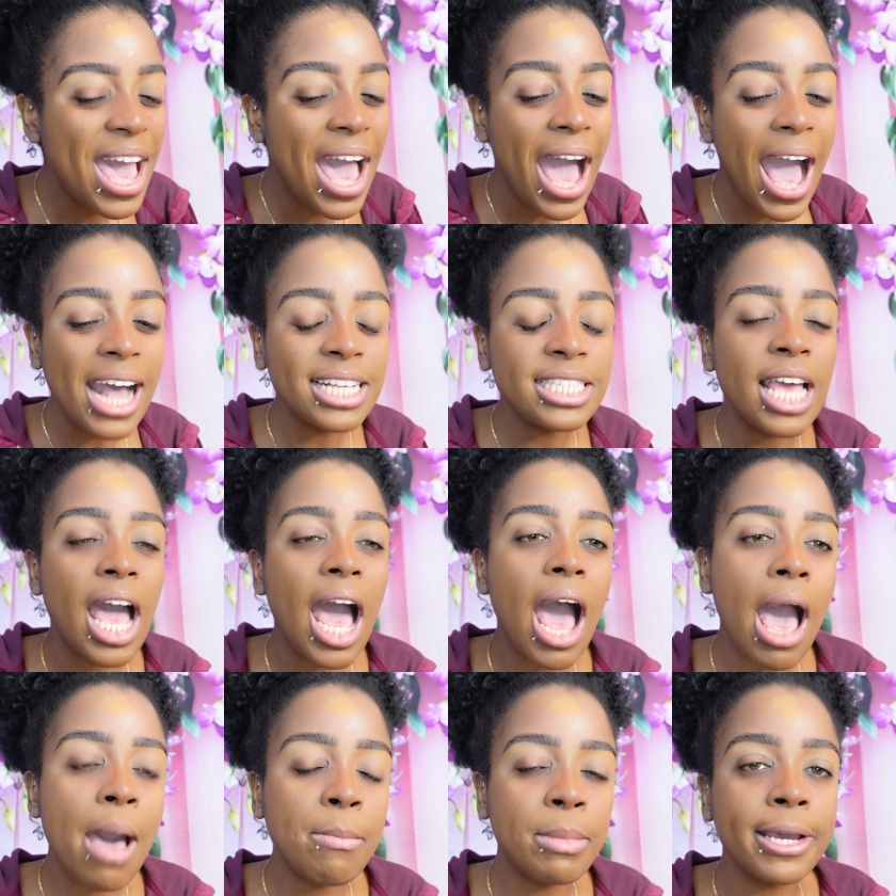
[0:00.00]
I said,
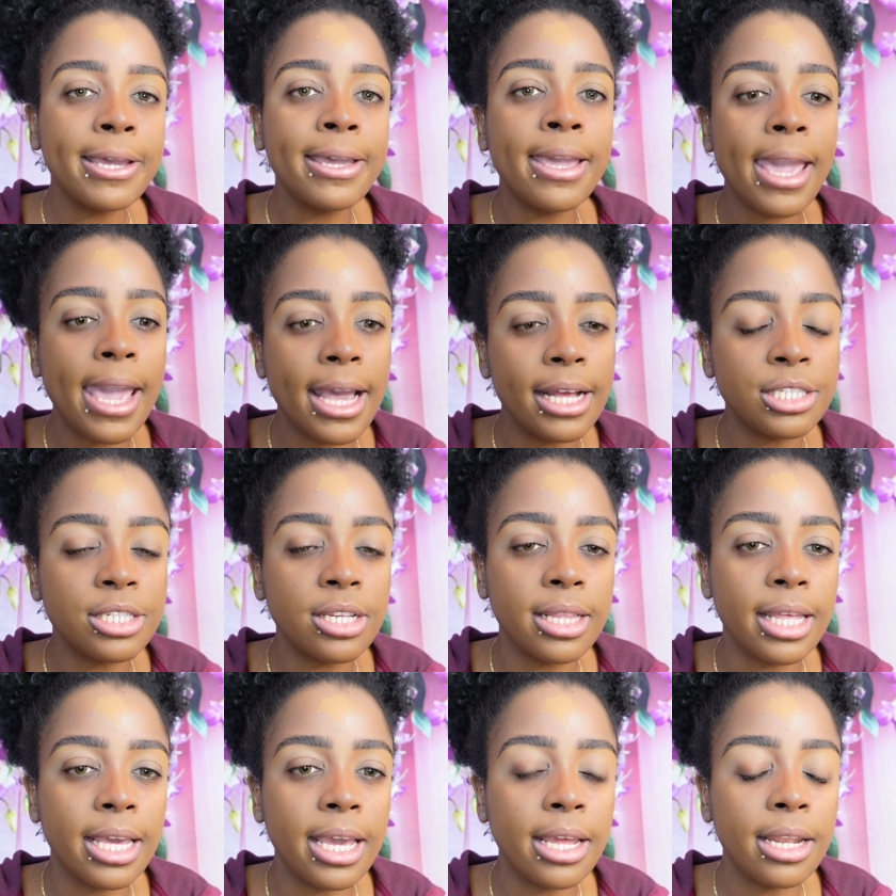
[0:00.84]
I'ma
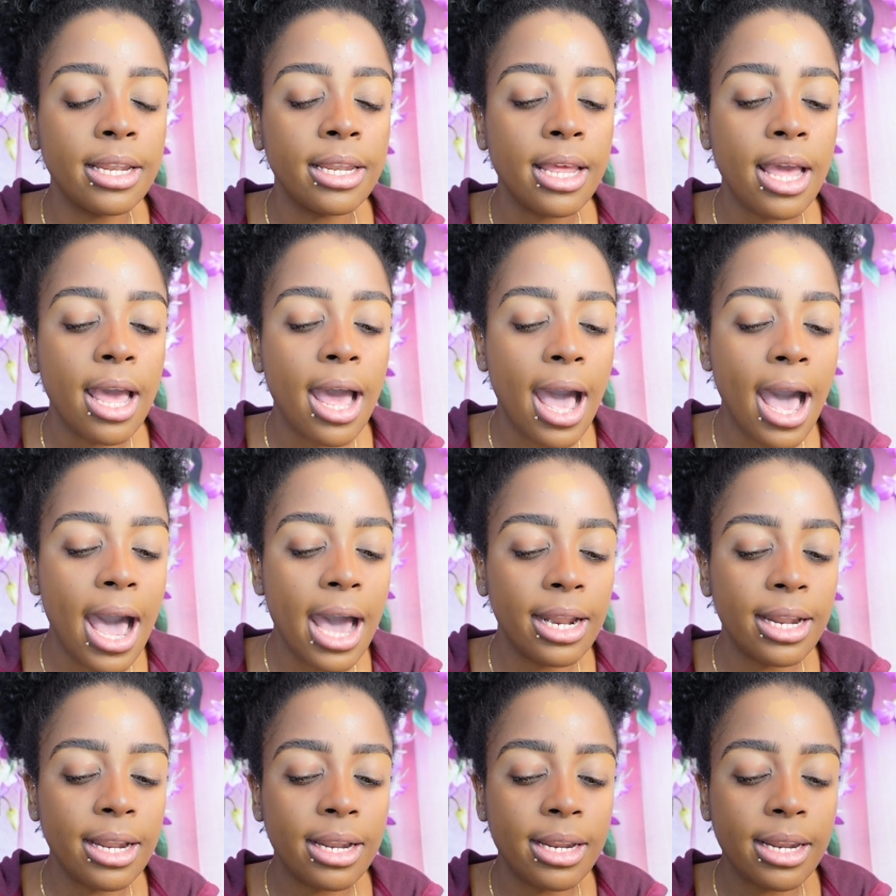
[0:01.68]
cancel it.
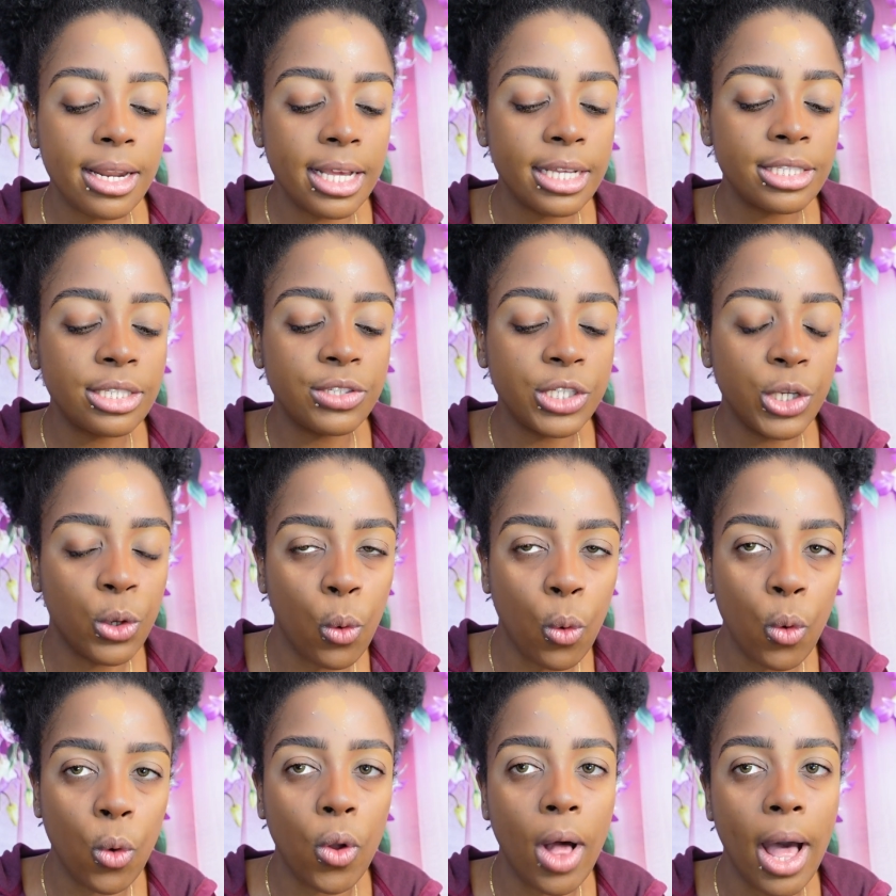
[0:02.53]
It's
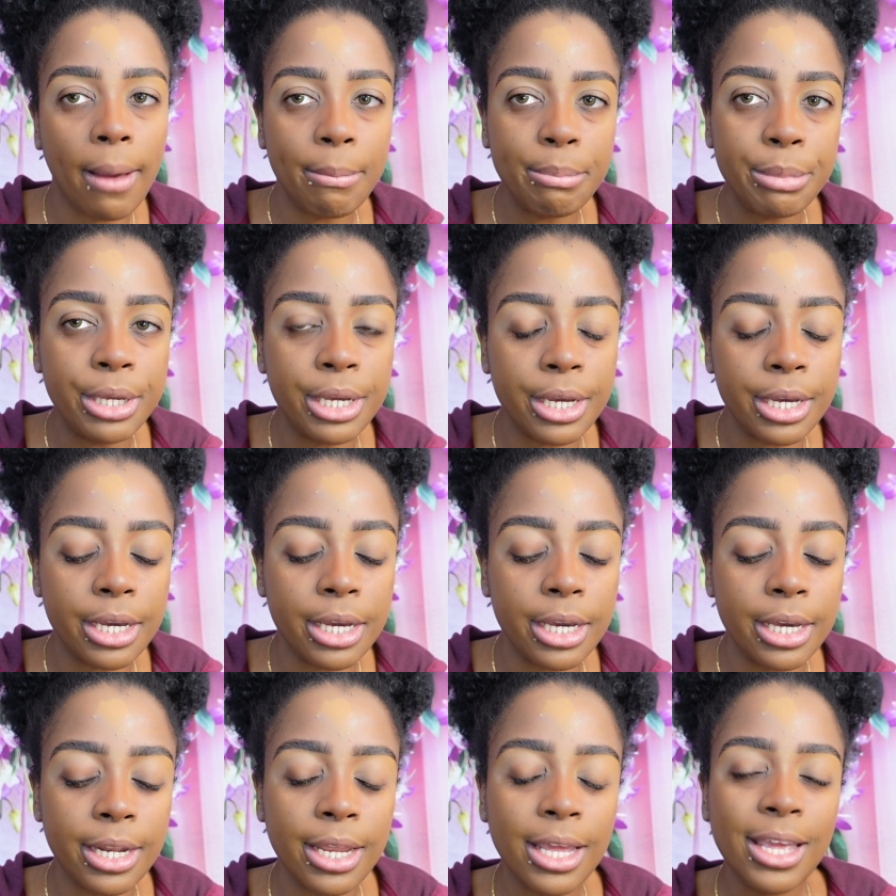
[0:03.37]
cool. I'm
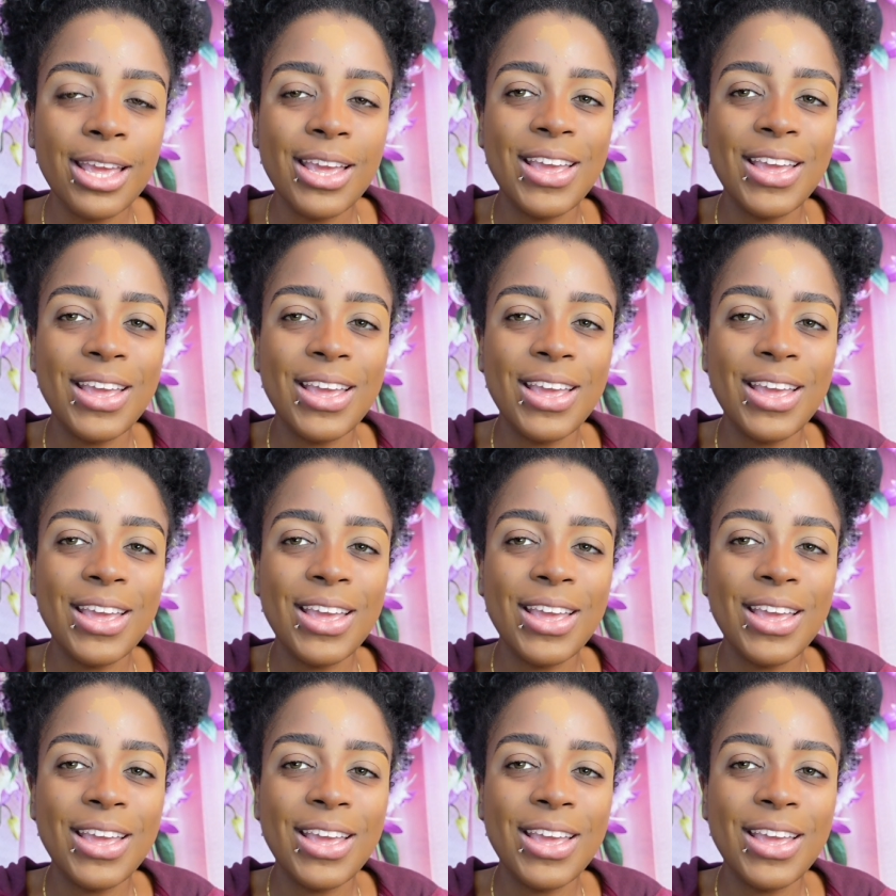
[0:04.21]
good.